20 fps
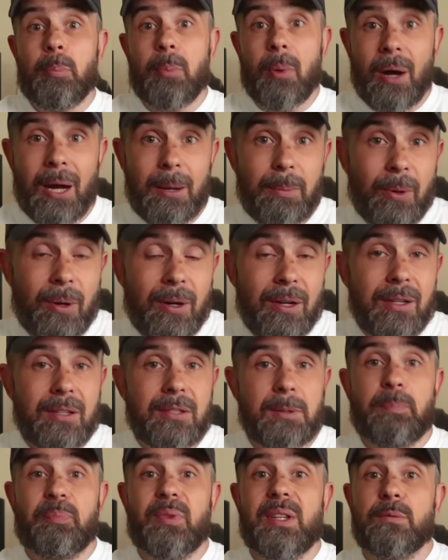
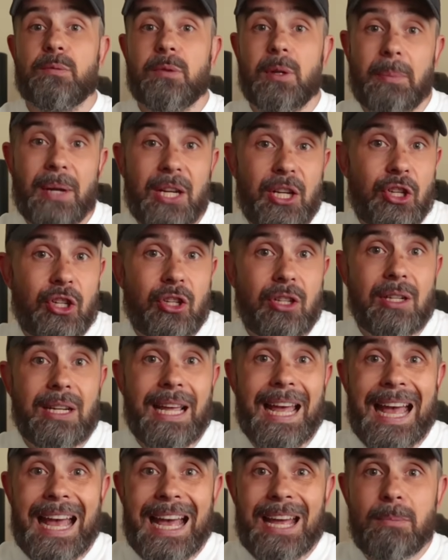Byproducts,
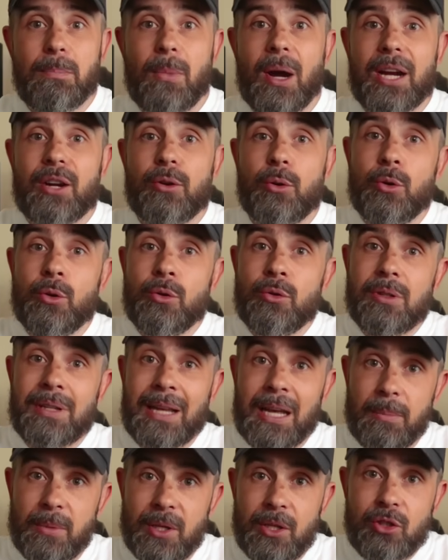inflammation, and micro
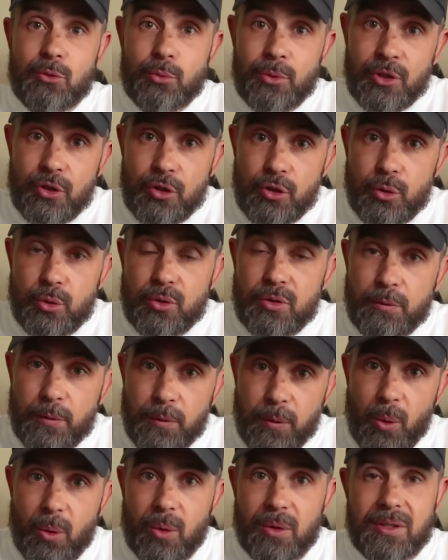damage reduce
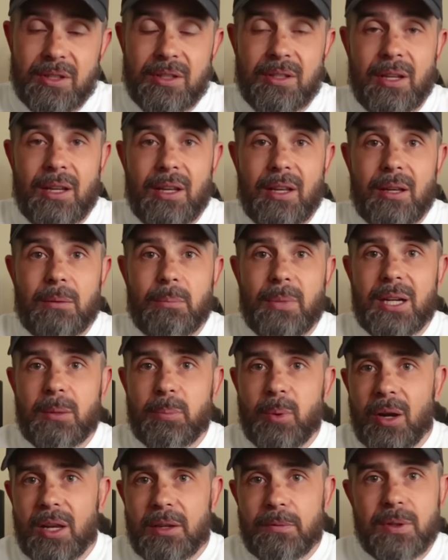force.
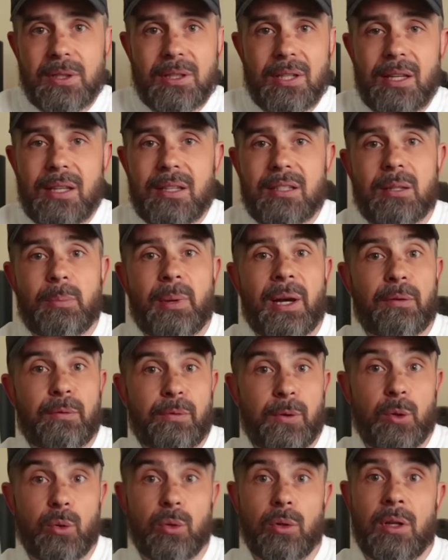Metabolic fatigue is about
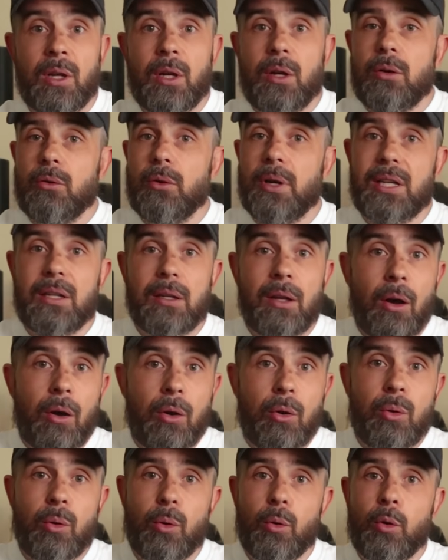fuel, running
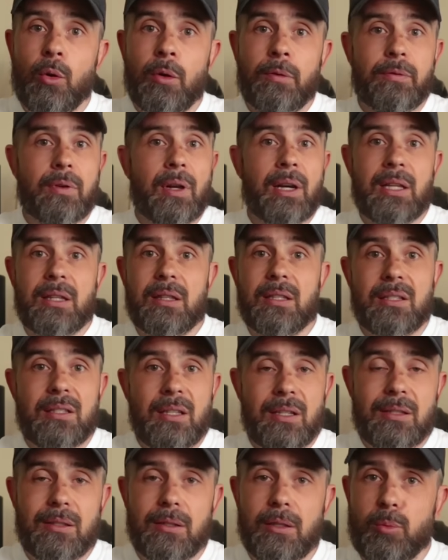low or flooding the
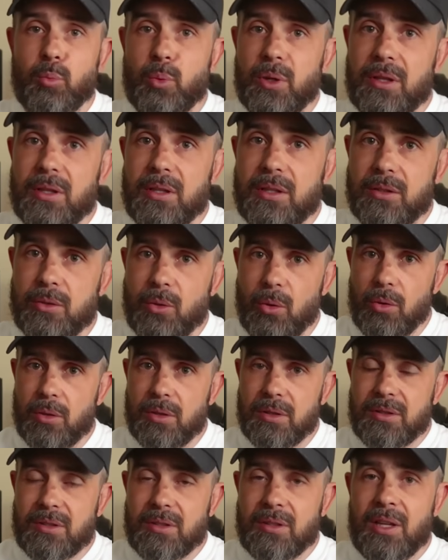system with
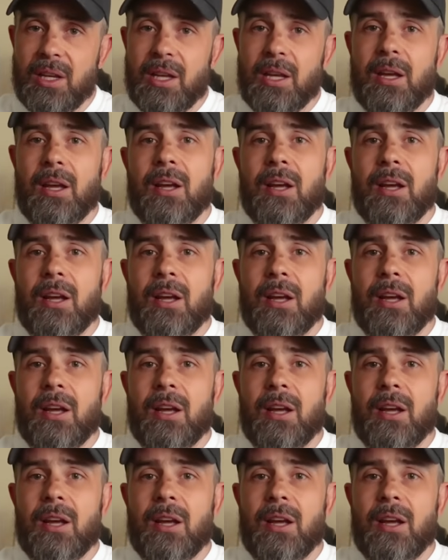exhaust.